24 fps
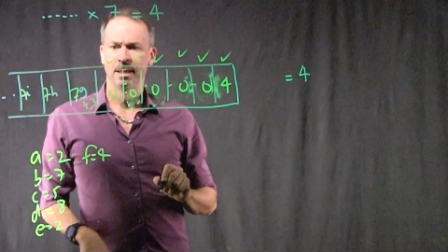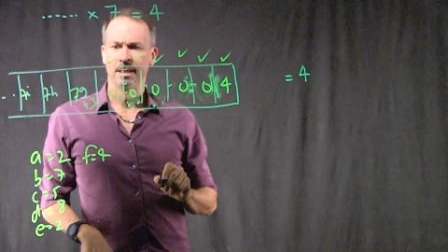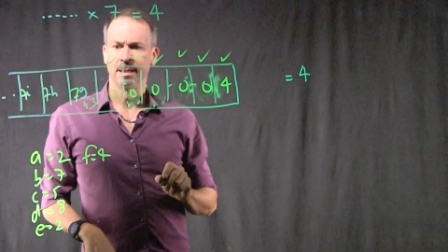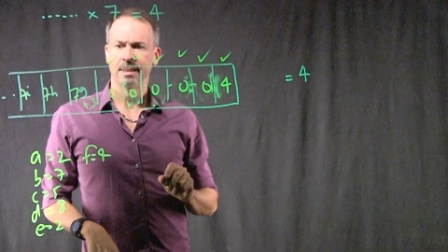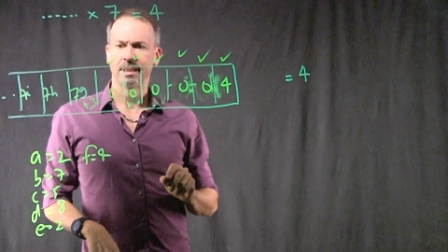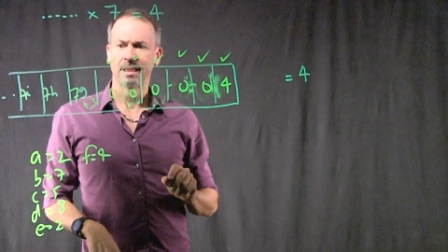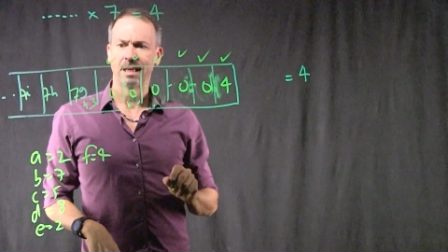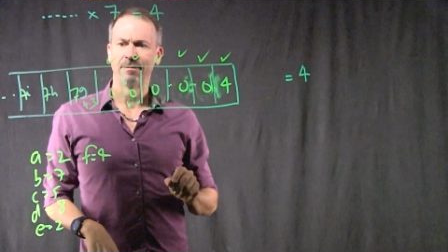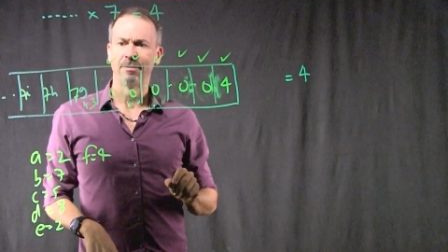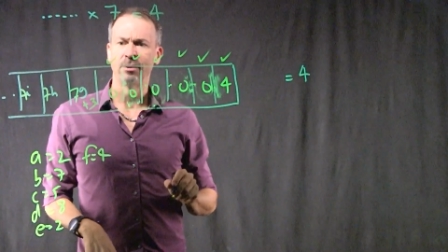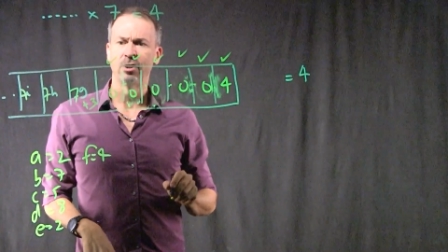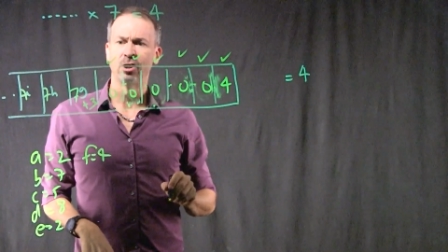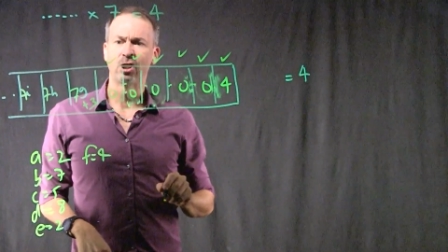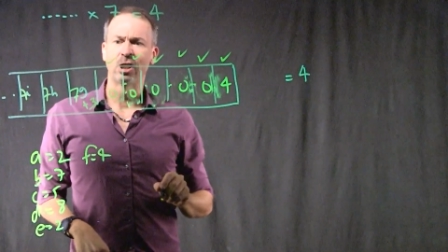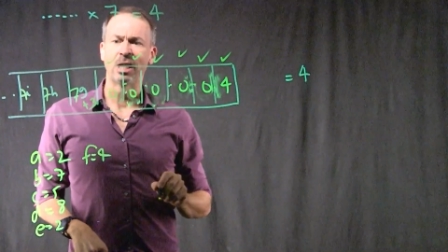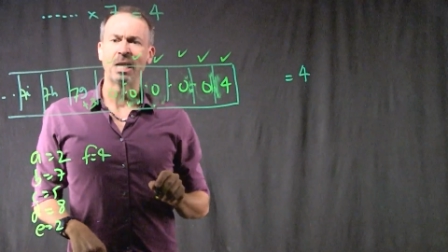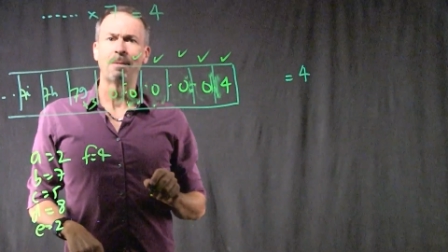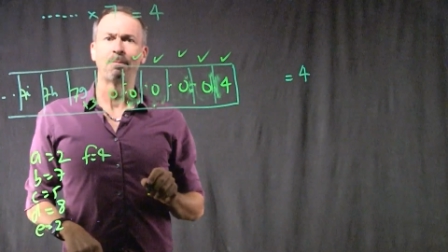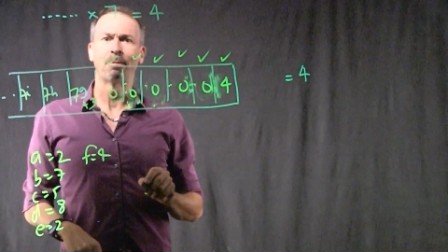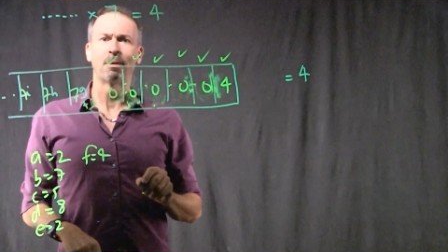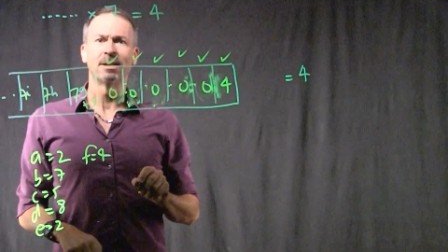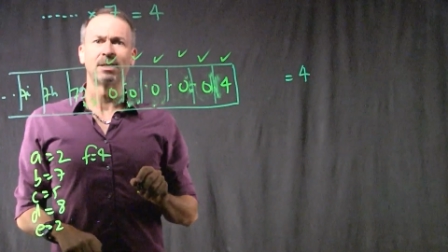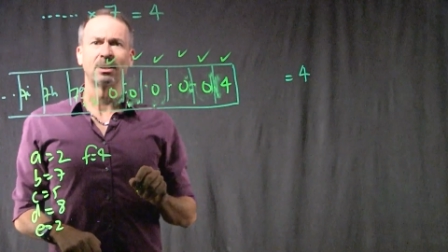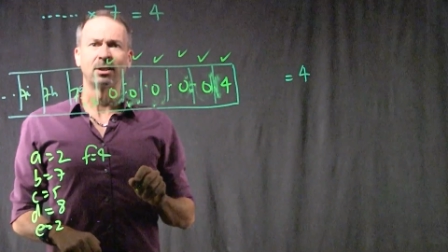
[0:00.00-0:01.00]

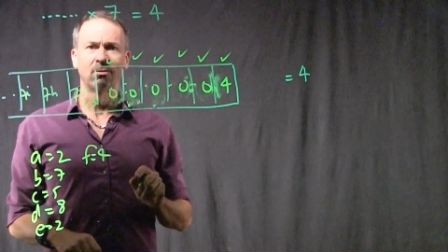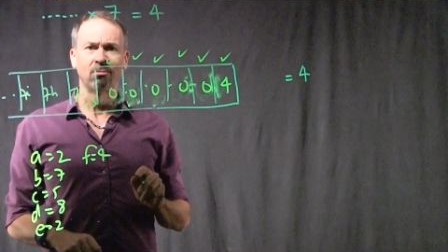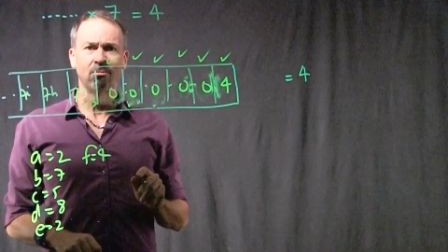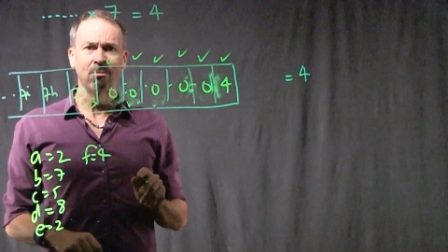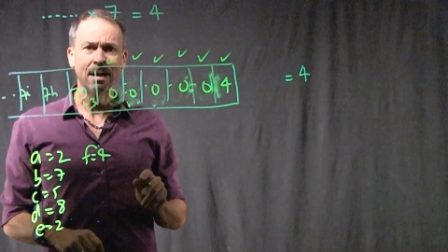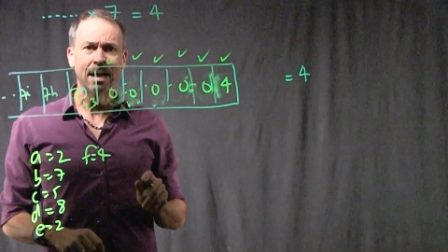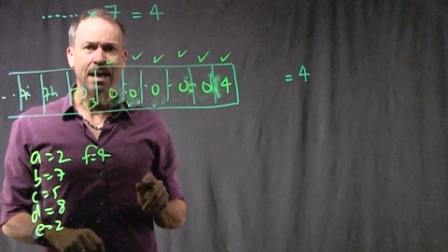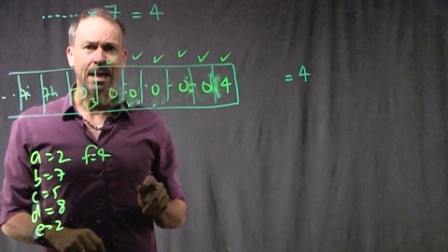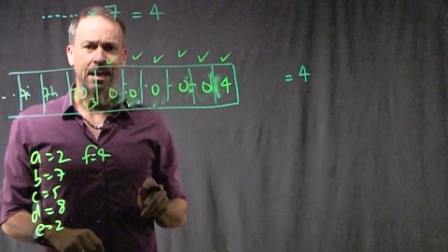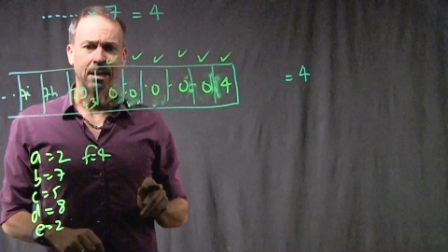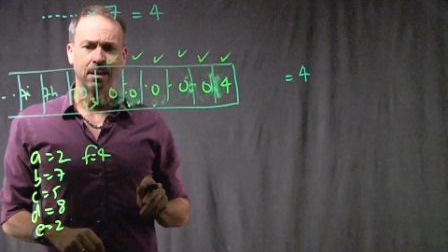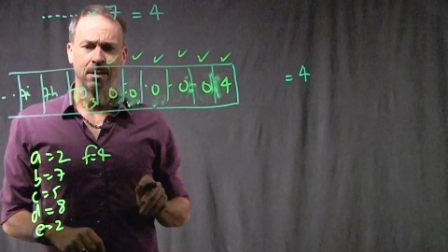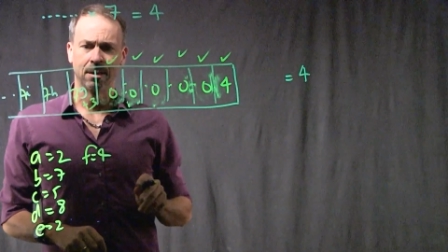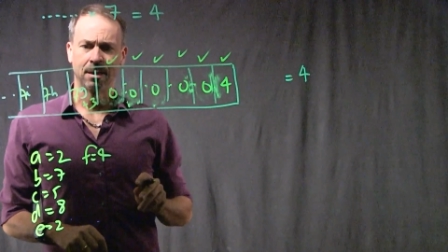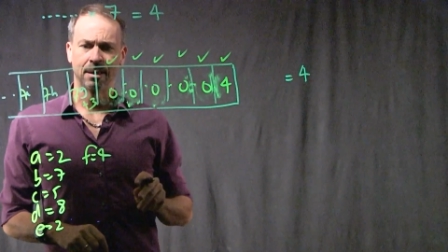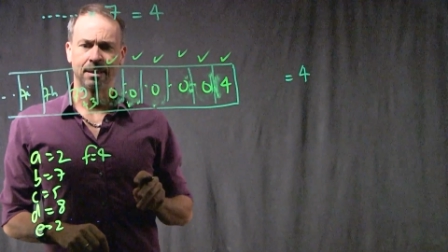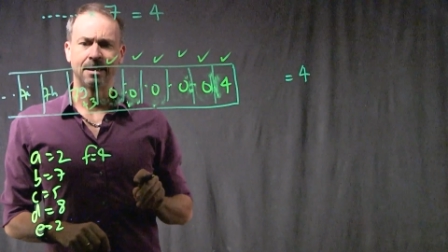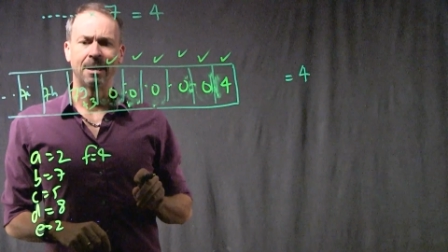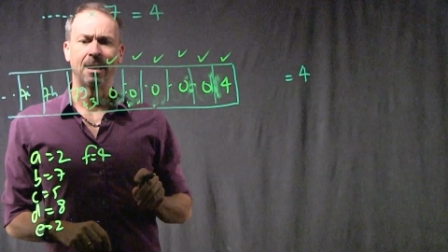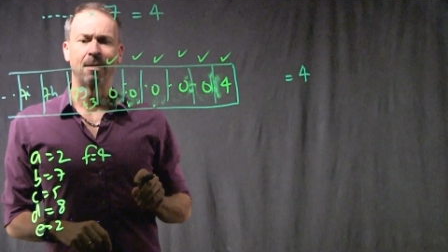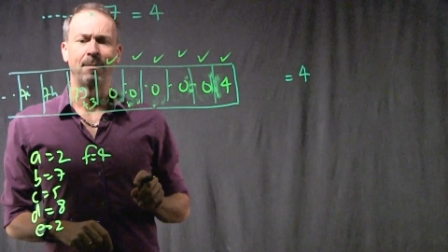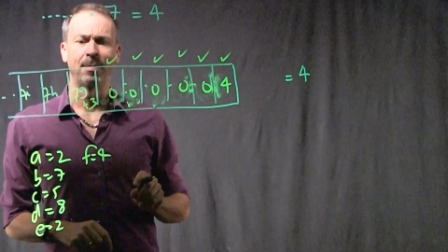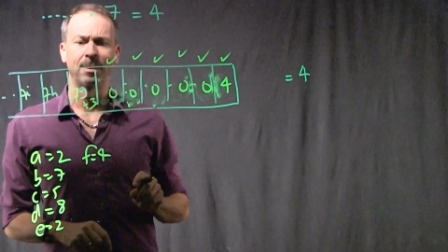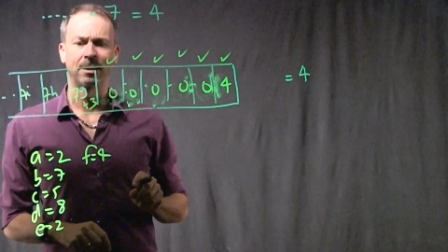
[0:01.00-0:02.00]
7g plus 3 is
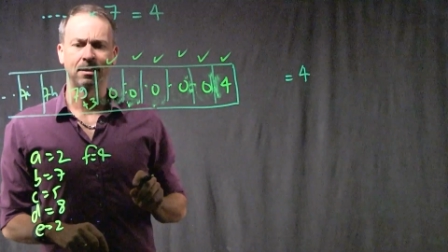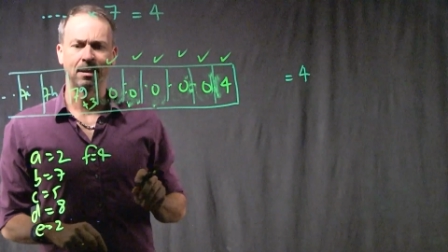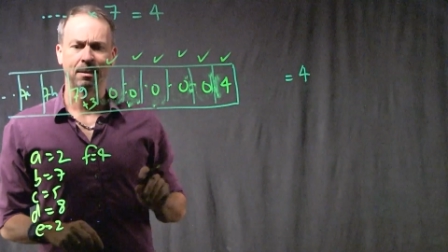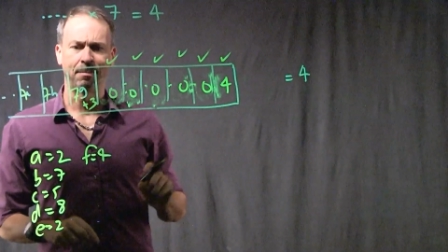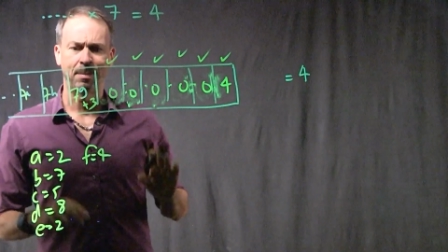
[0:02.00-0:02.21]
now meant to